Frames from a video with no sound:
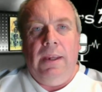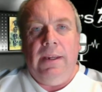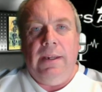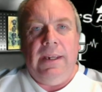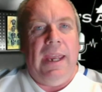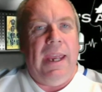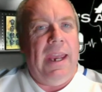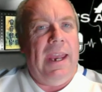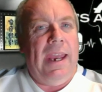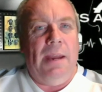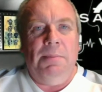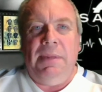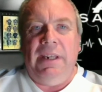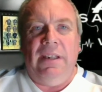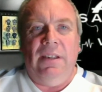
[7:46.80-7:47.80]
Yeah, I
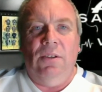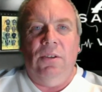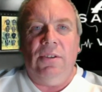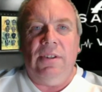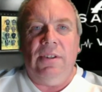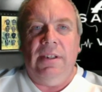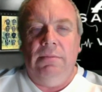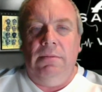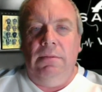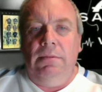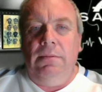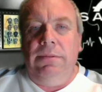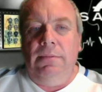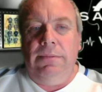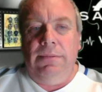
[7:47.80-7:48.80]
mean, look,
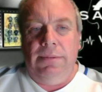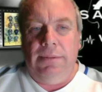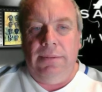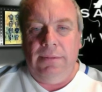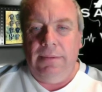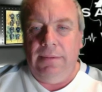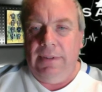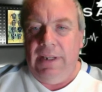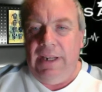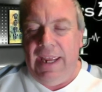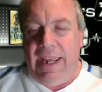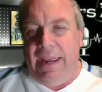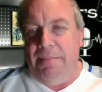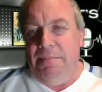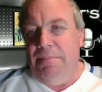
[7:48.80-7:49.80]
as
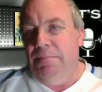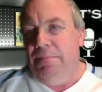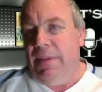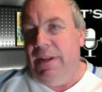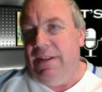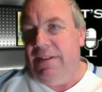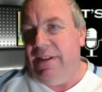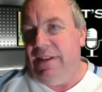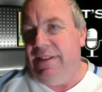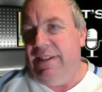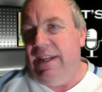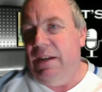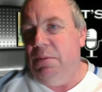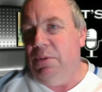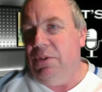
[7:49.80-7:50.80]
I
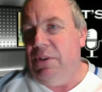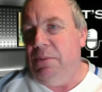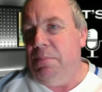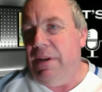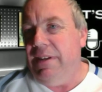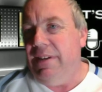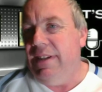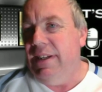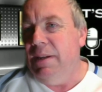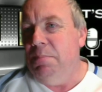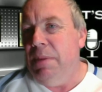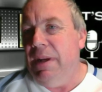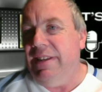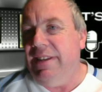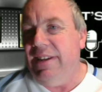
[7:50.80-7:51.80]
say, it was a bit
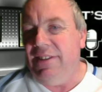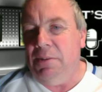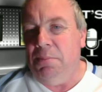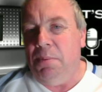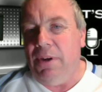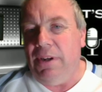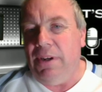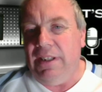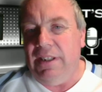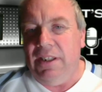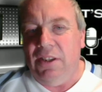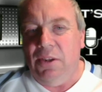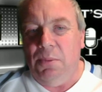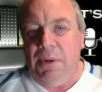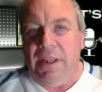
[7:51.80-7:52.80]
disappointing
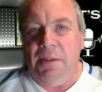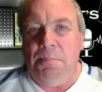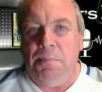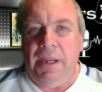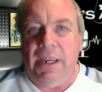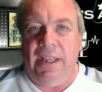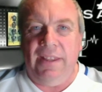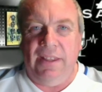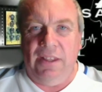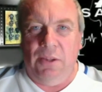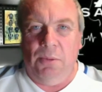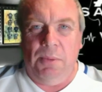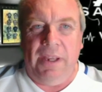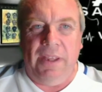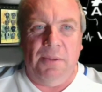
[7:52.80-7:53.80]
the way
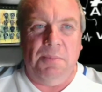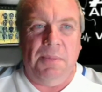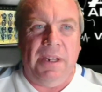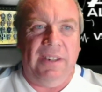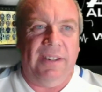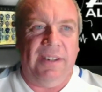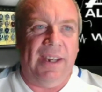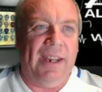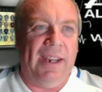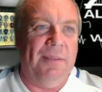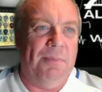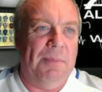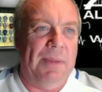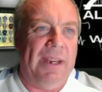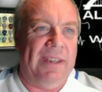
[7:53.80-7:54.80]
the media
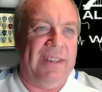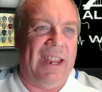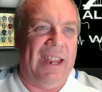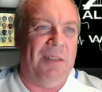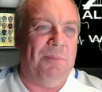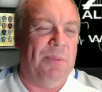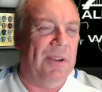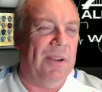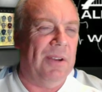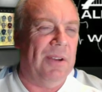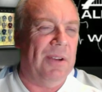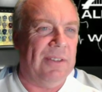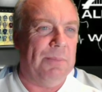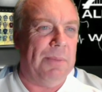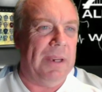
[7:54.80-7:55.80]
made Dan Burn out
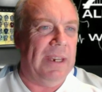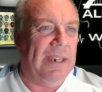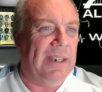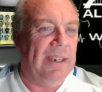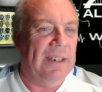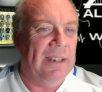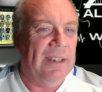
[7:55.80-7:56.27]
to be